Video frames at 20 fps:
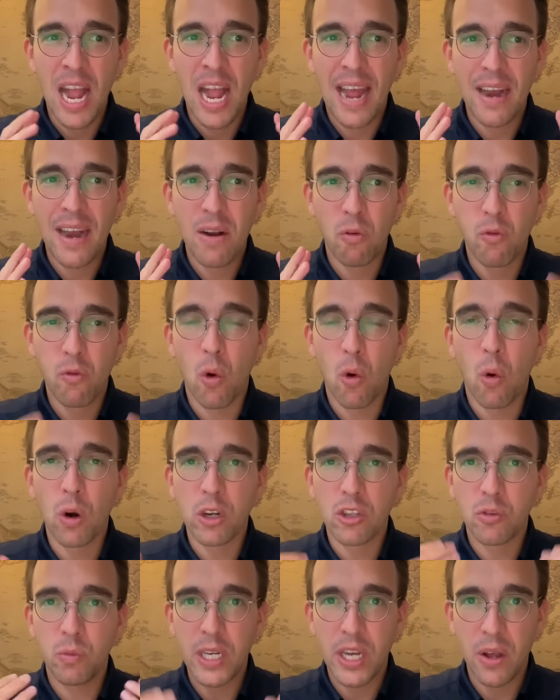And of
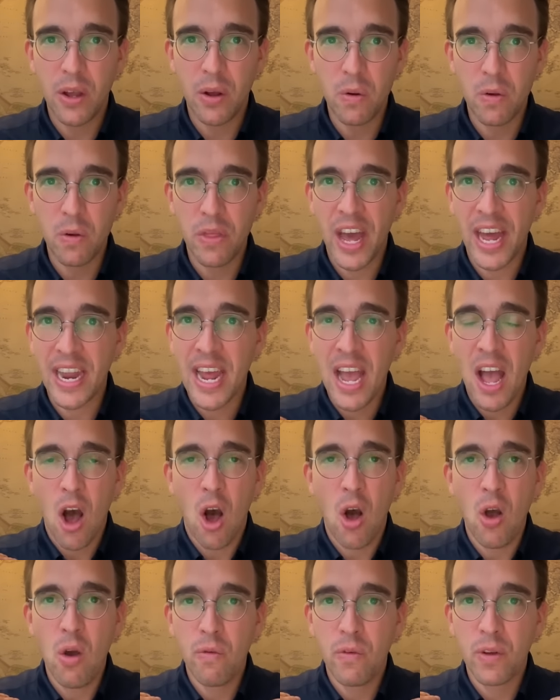course, we know that
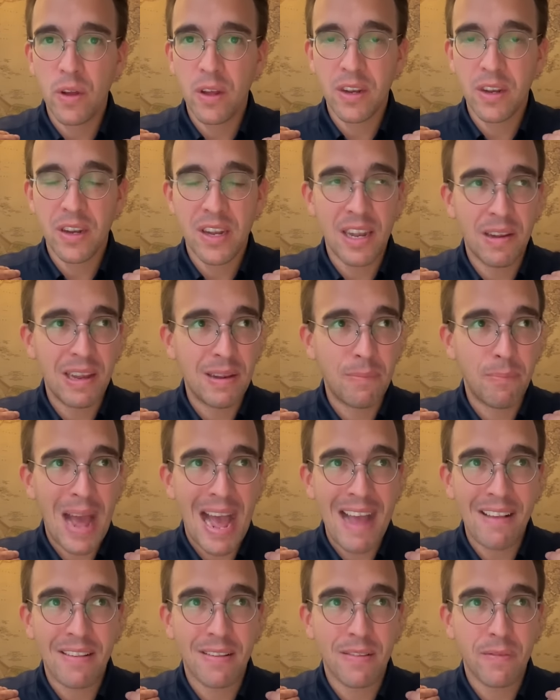over the
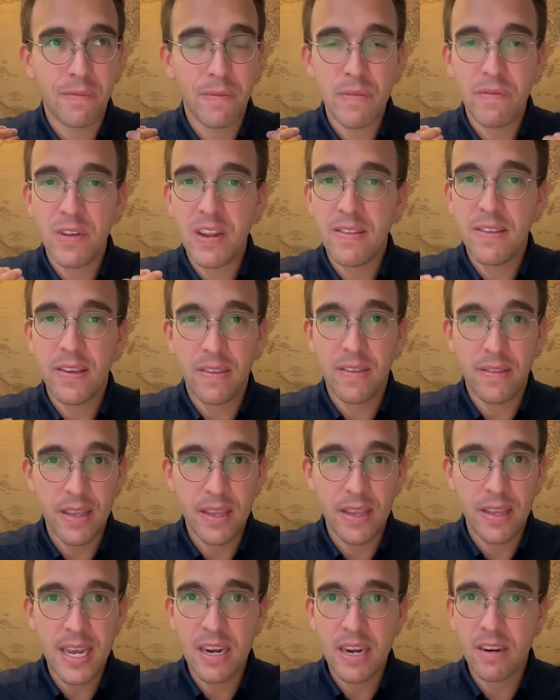past 50, 60
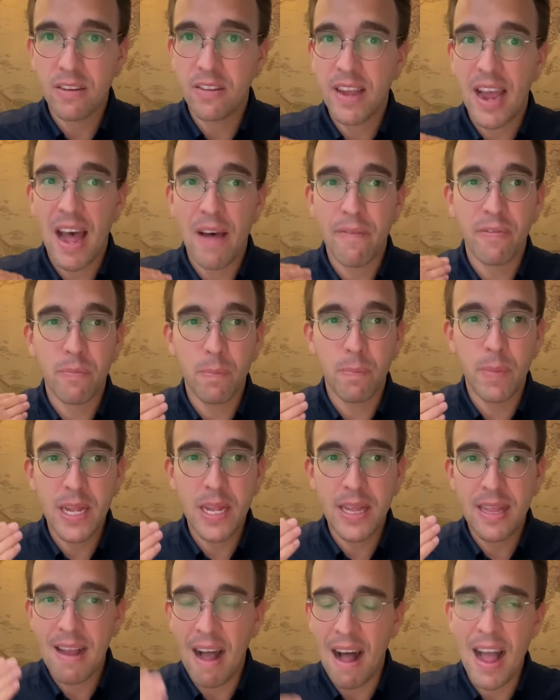years, there have
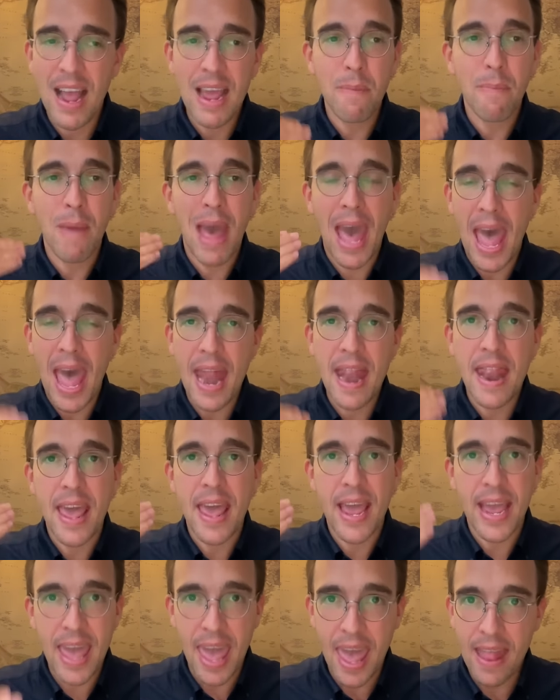been time and
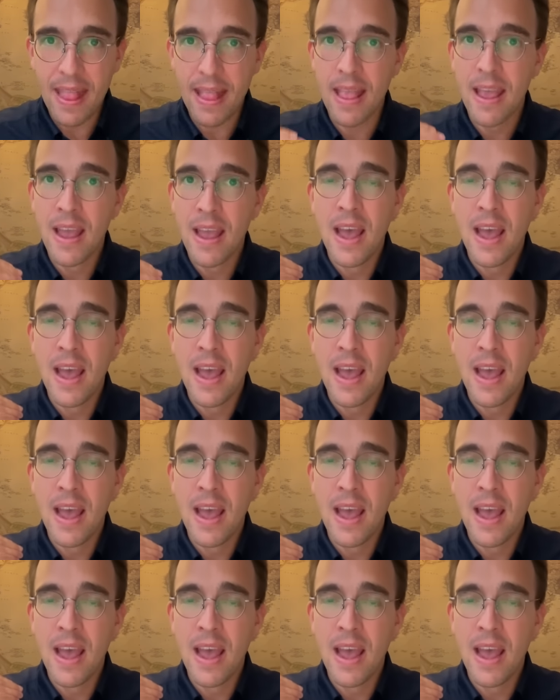again